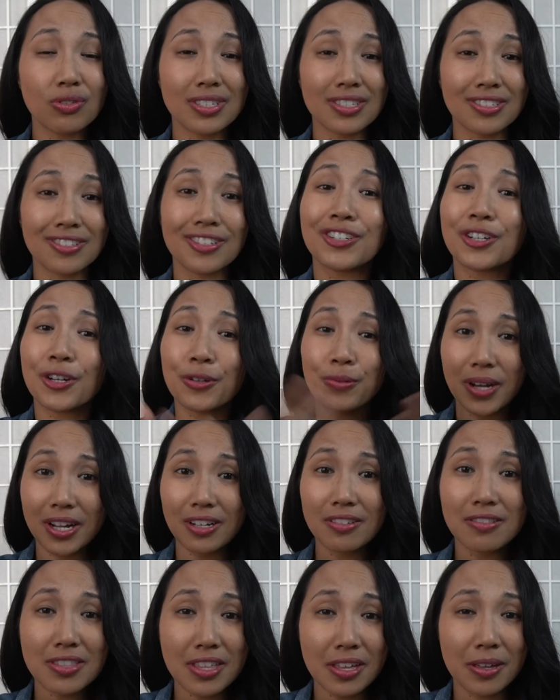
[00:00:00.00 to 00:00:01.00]
is look
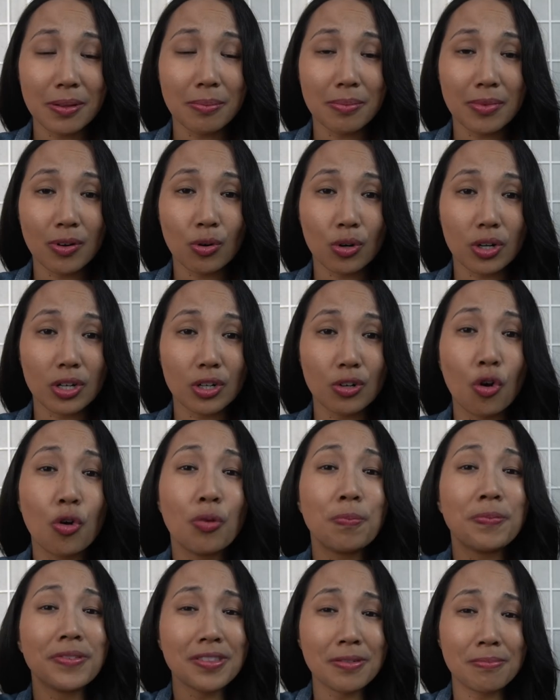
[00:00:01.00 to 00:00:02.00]
around them or
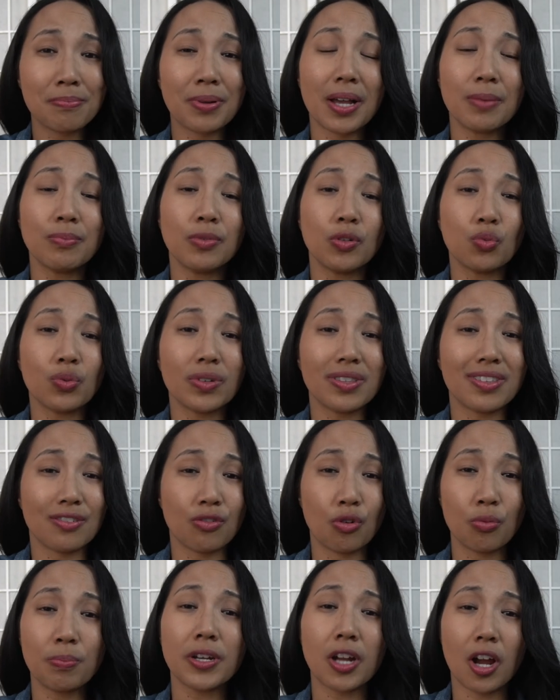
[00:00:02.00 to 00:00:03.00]
open the Bible with an
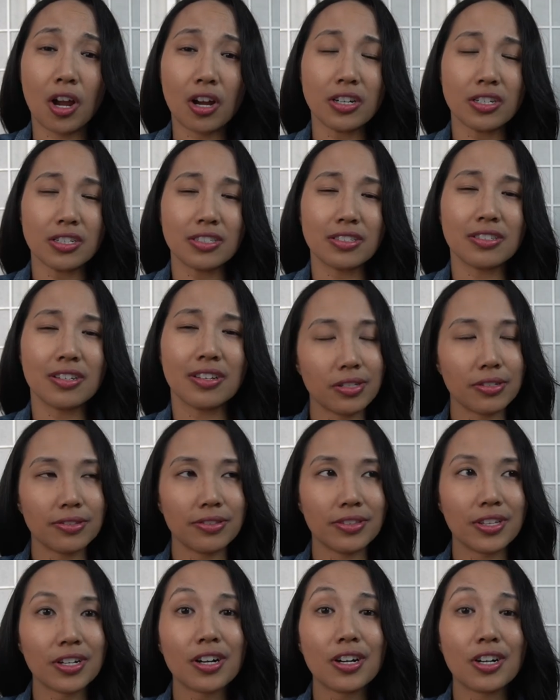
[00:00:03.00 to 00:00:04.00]
open heart.
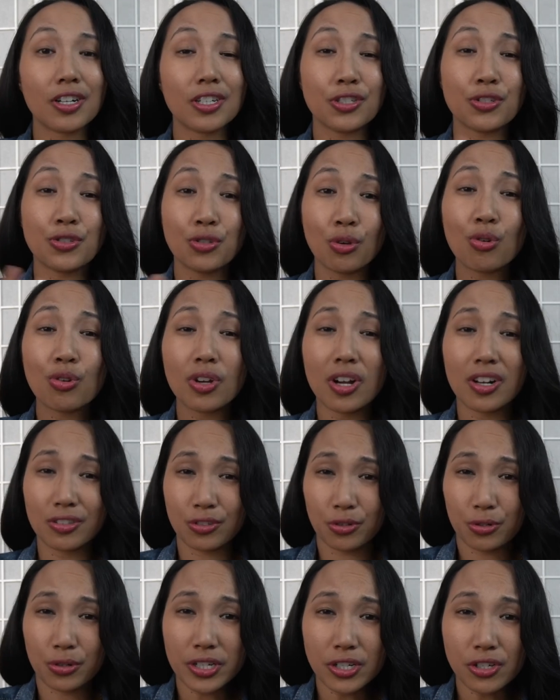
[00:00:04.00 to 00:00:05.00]
There are so-called
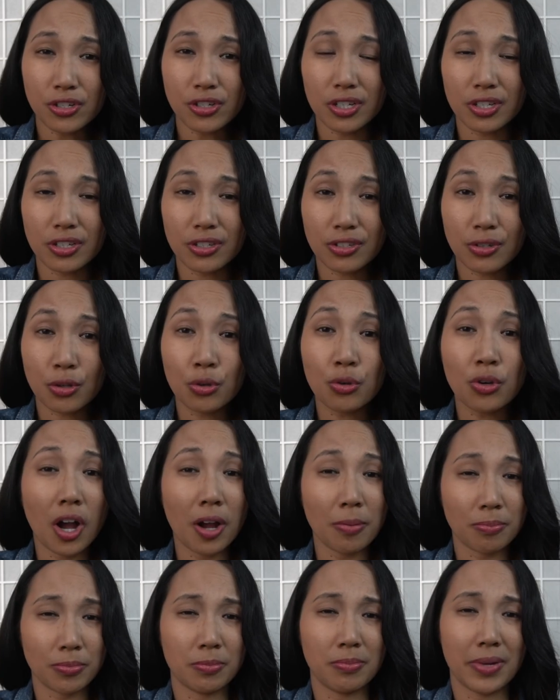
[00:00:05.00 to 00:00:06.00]
Christians who
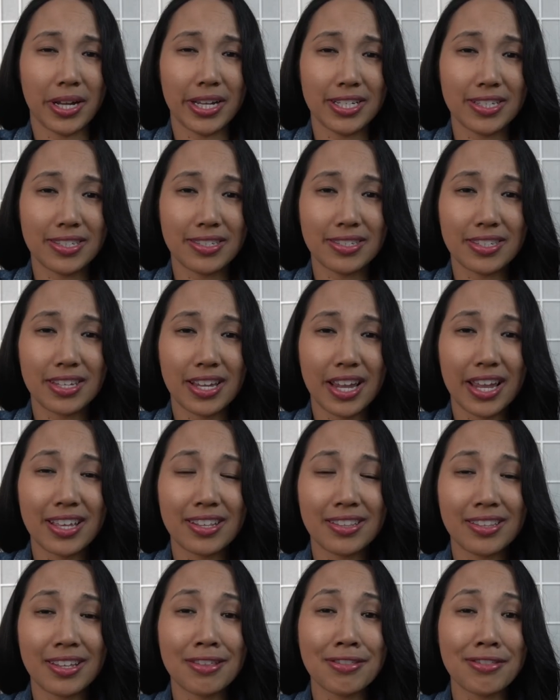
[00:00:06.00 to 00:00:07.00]
compromise
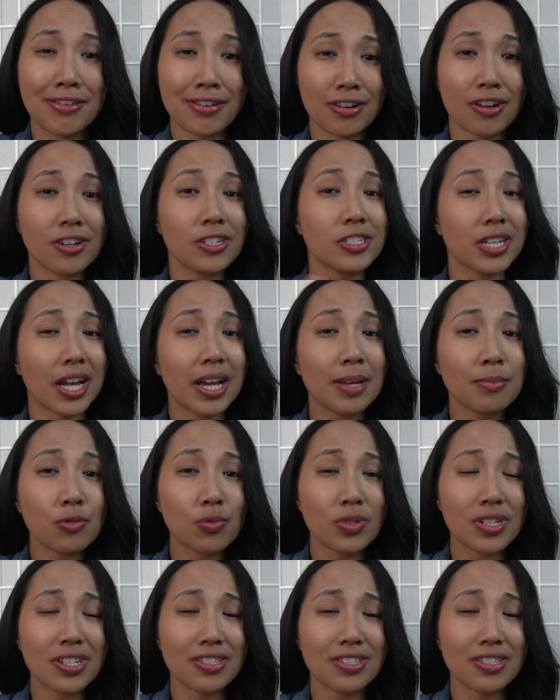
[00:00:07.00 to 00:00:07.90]
and there are times when